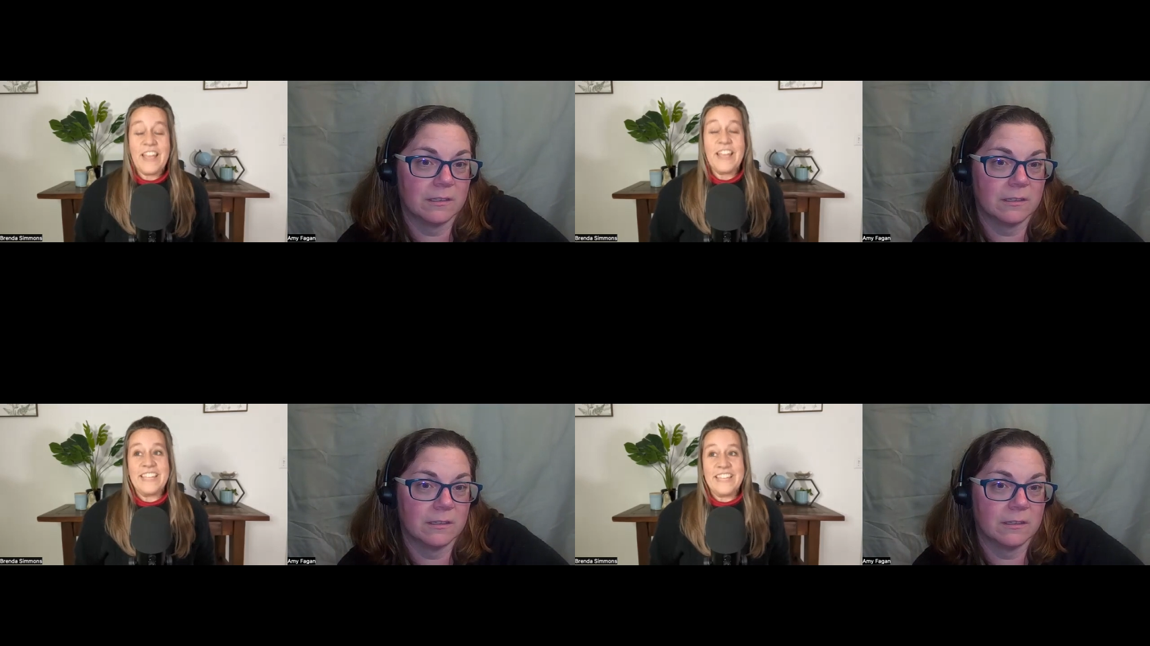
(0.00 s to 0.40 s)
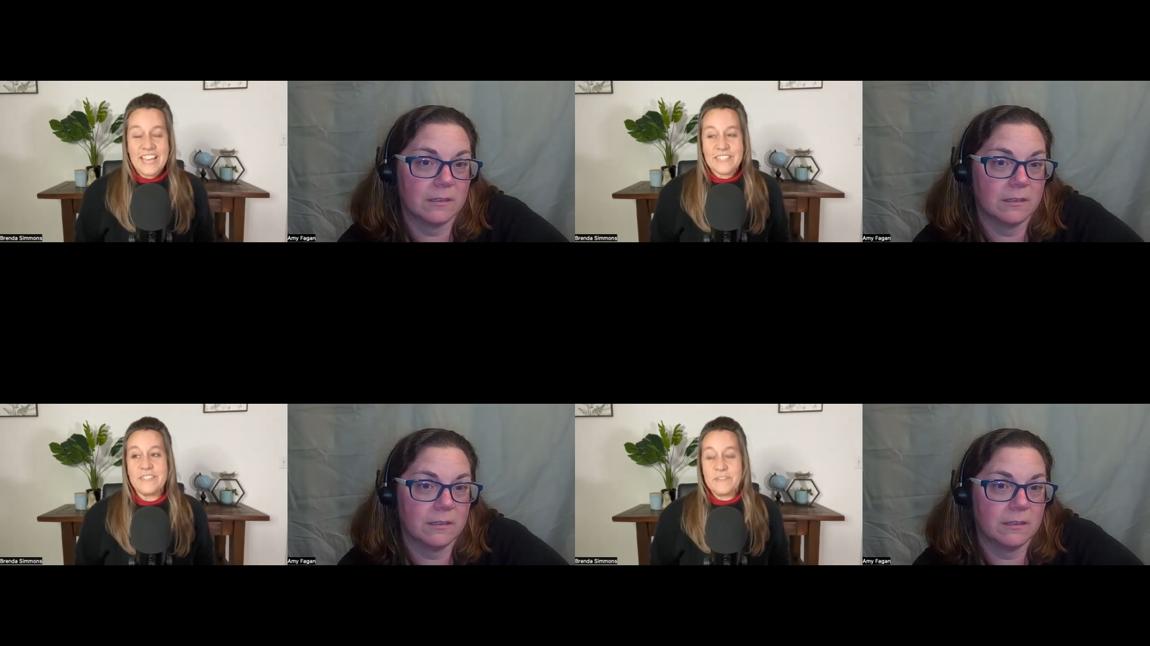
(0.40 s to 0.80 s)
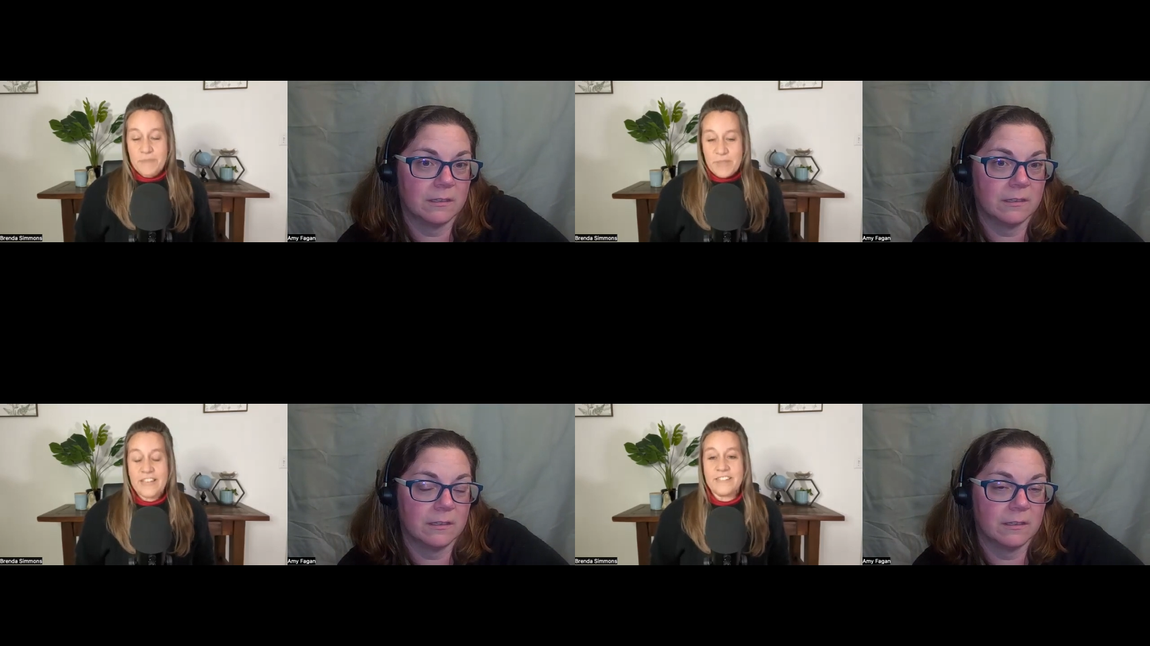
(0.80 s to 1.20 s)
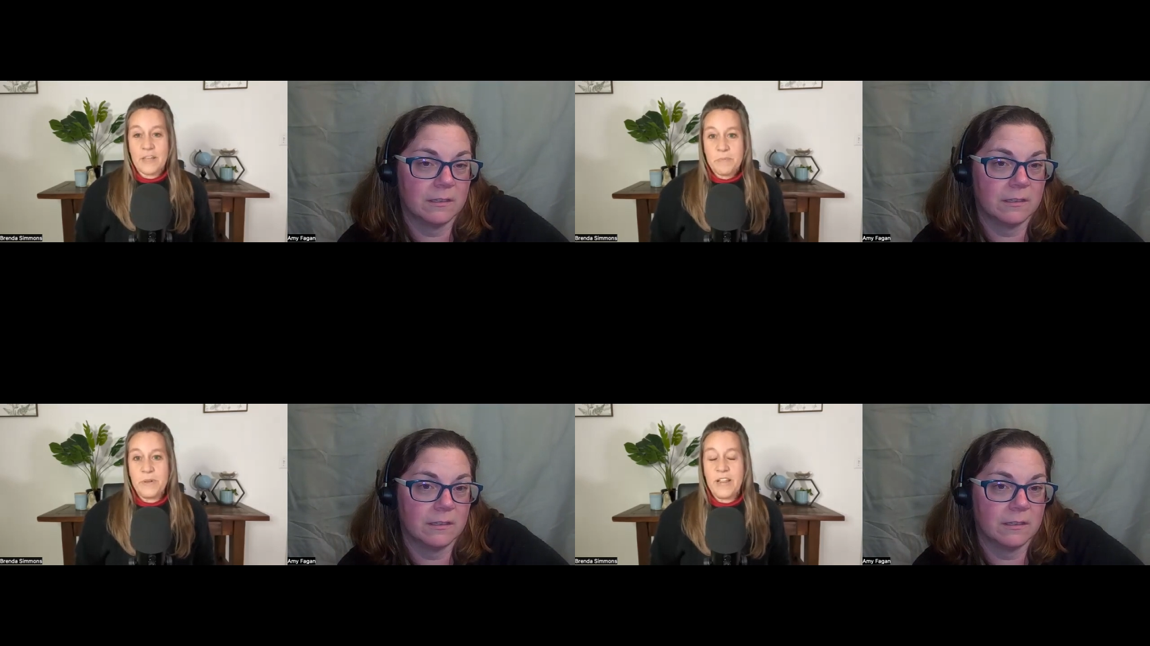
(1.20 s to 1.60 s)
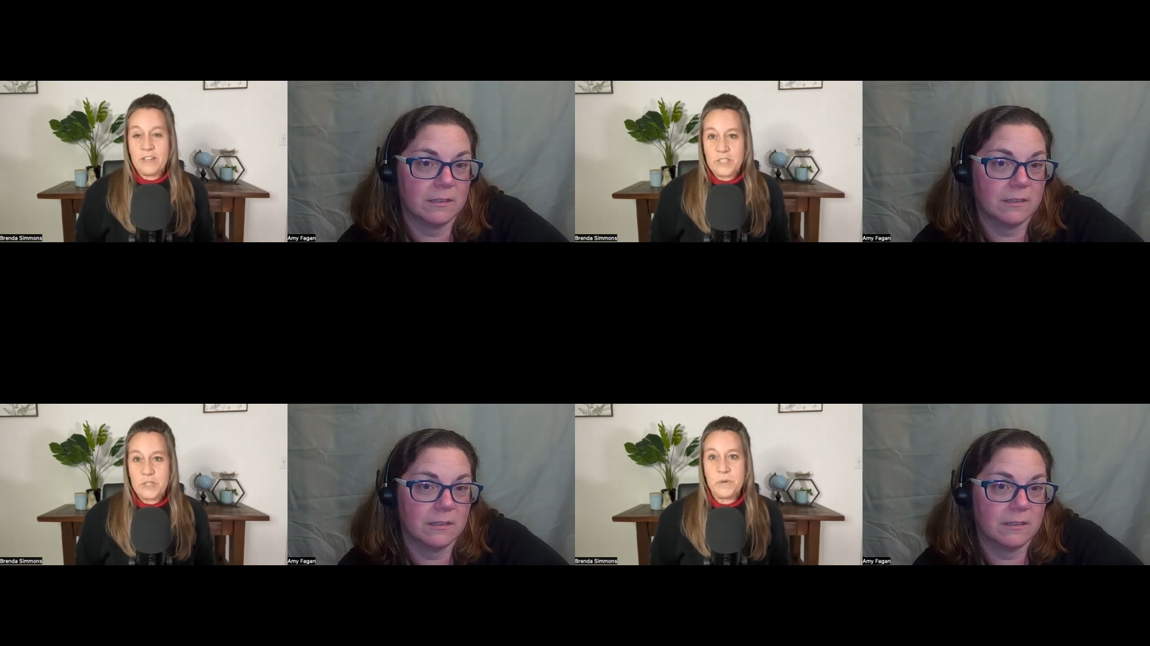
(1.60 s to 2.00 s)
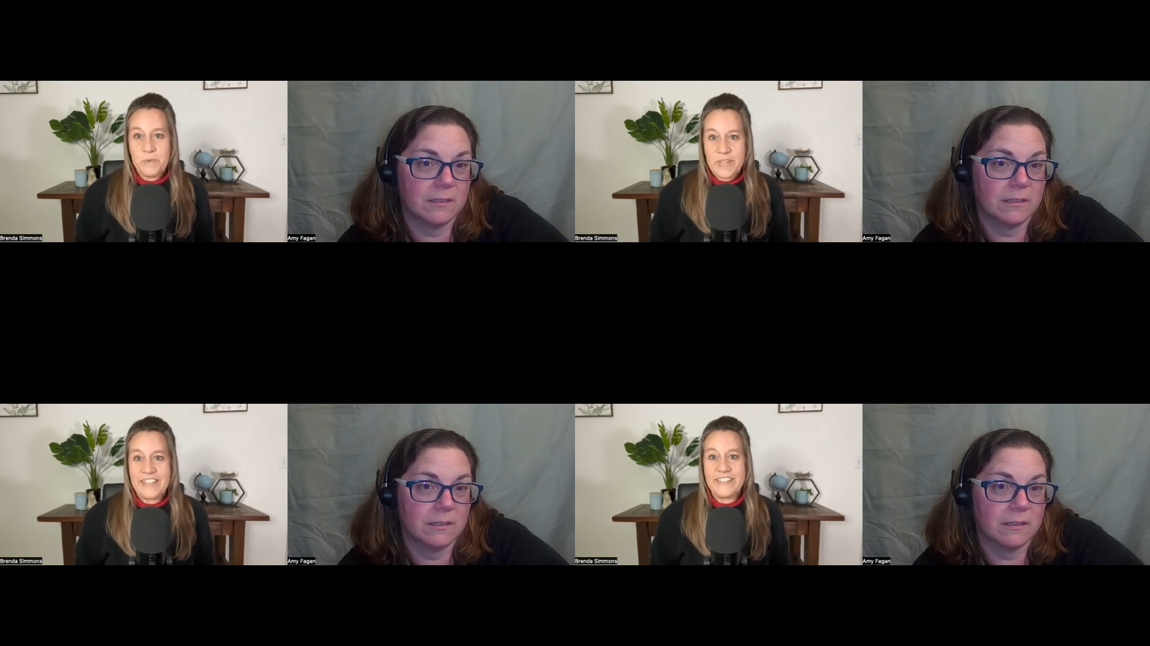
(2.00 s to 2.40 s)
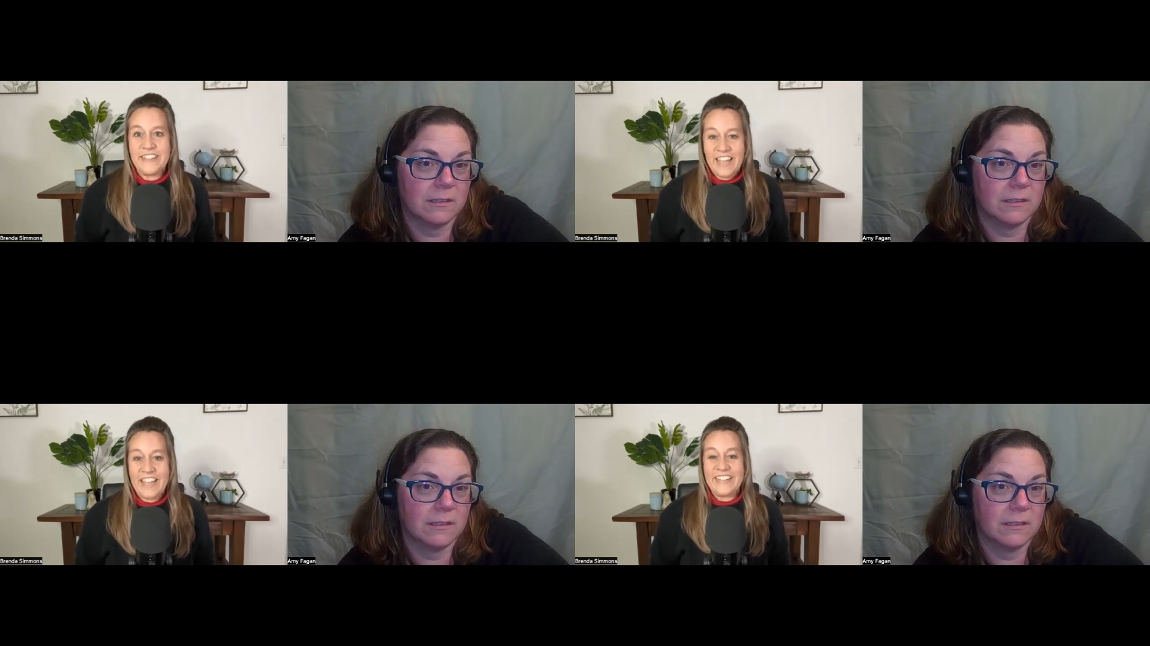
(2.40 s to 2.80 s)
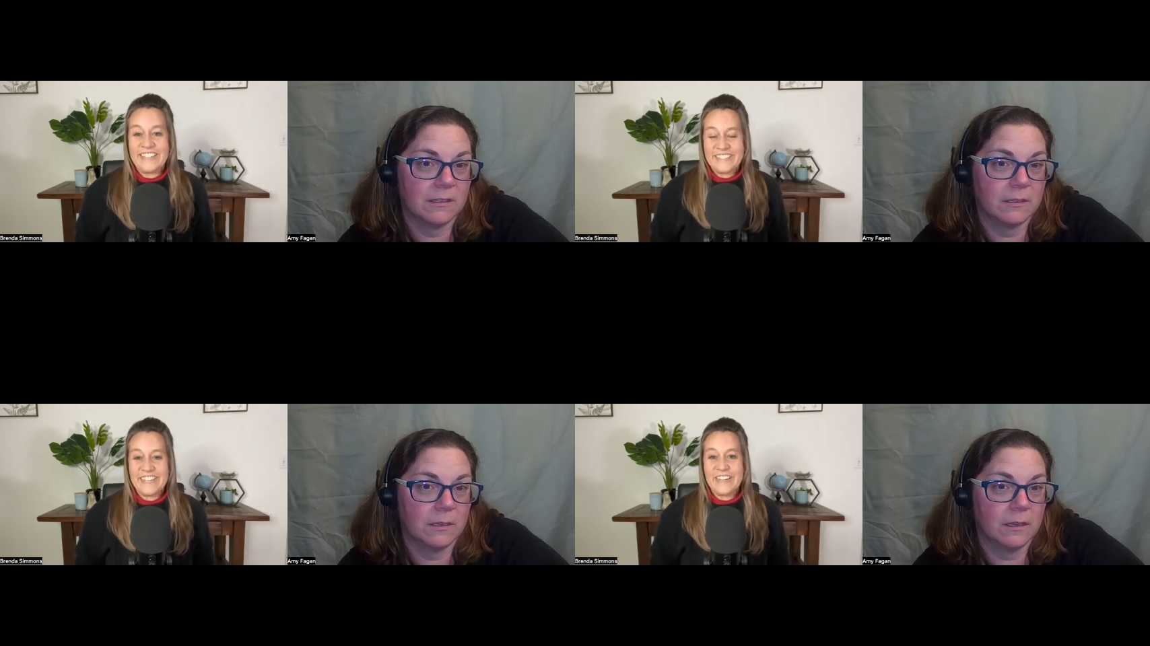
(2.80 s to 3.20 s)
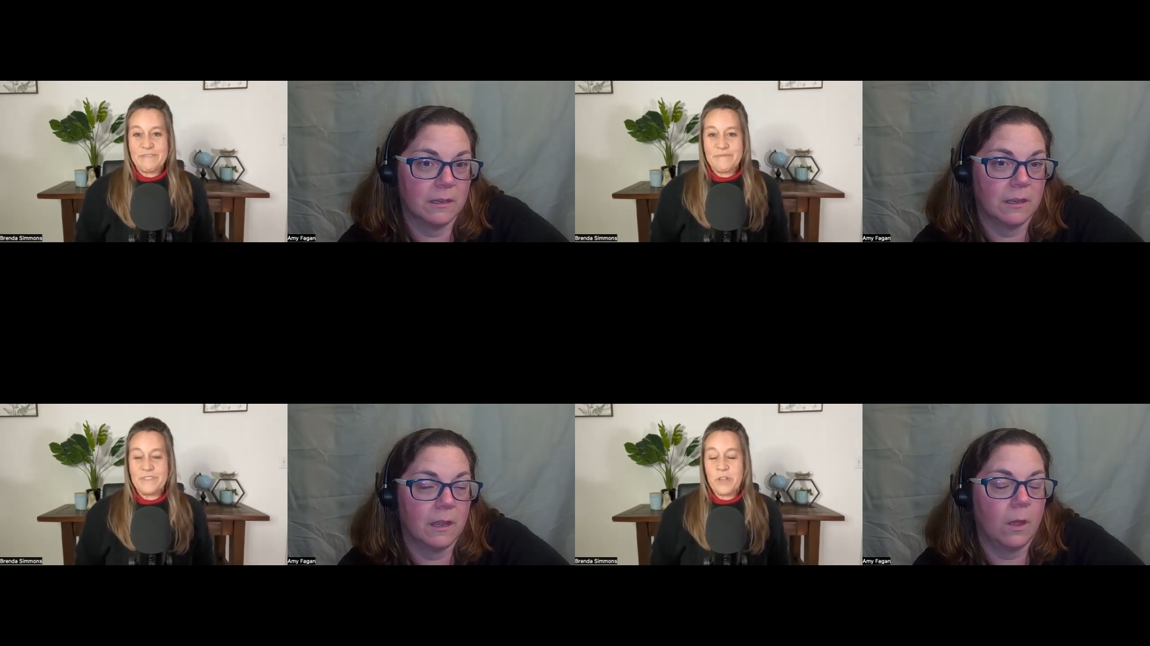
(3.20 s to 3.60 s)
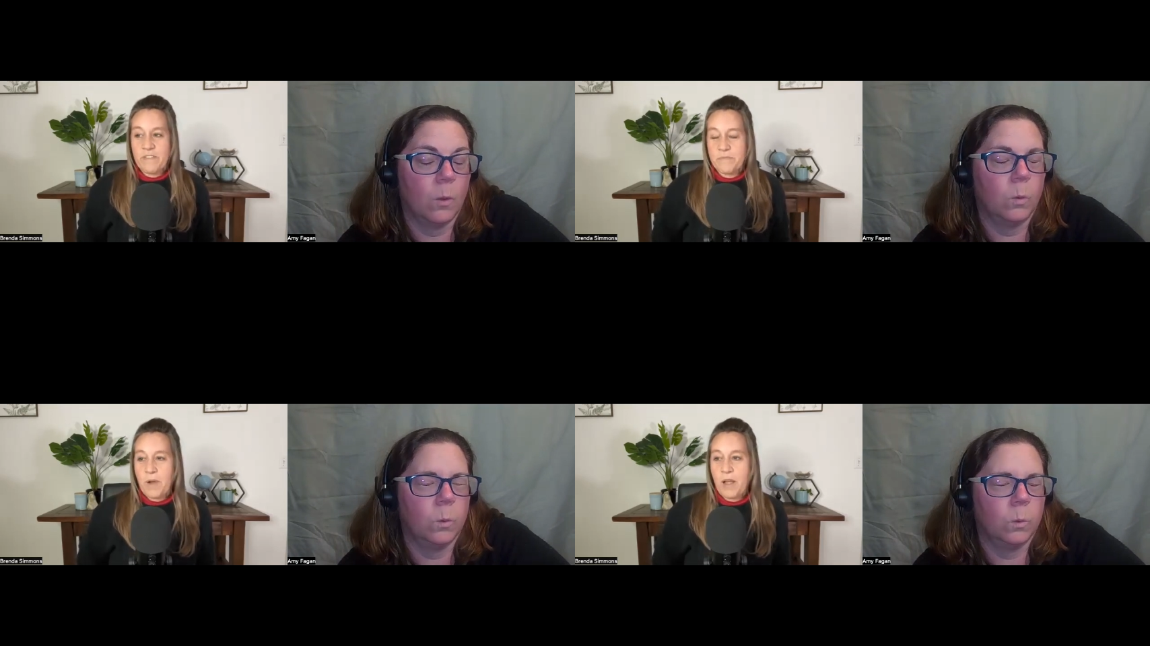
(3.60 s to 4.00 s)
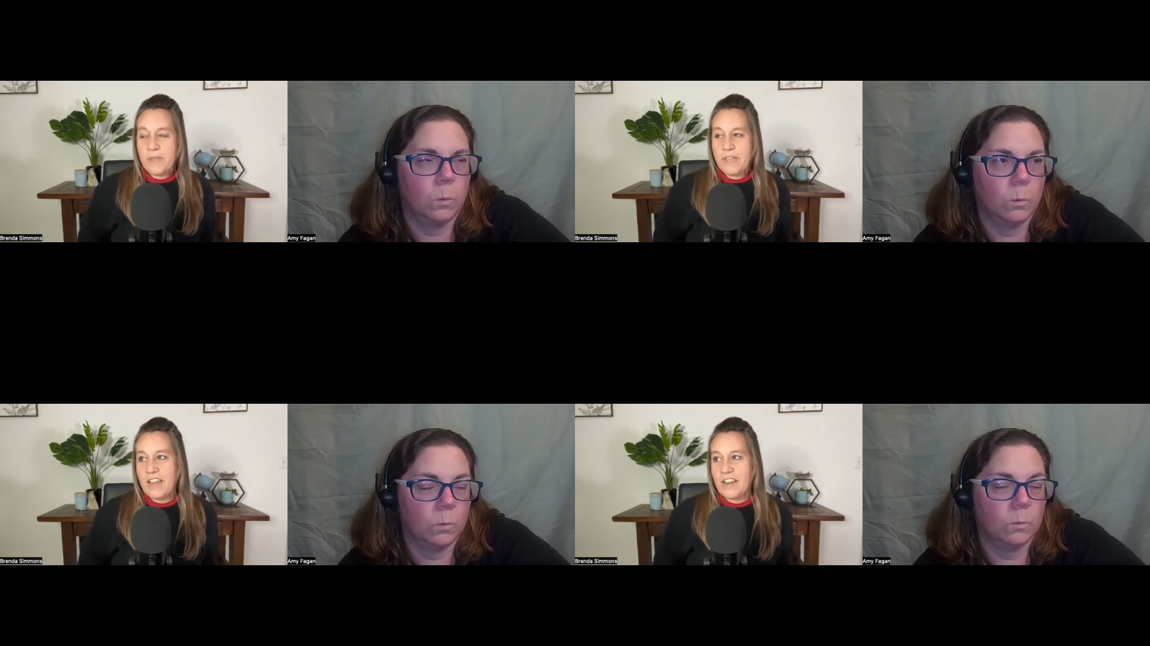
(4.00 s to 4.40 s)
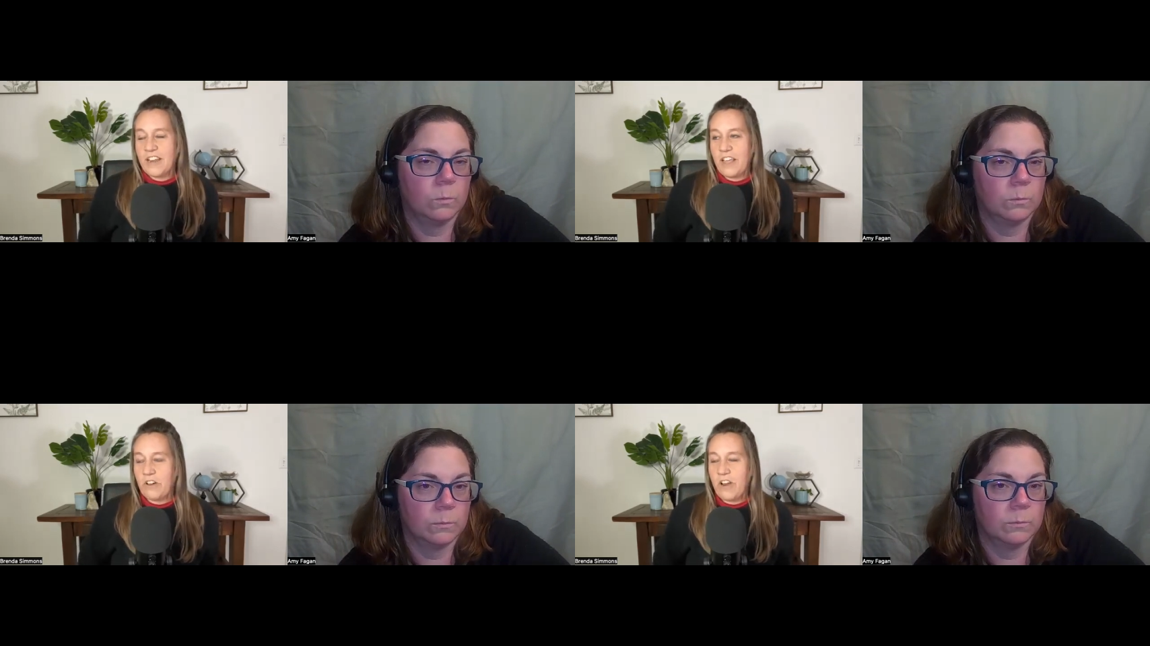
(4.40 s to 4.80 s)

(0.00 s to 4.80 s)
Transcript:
Speaker 1: Yes, because I put out two a week, and um, so I've probably got another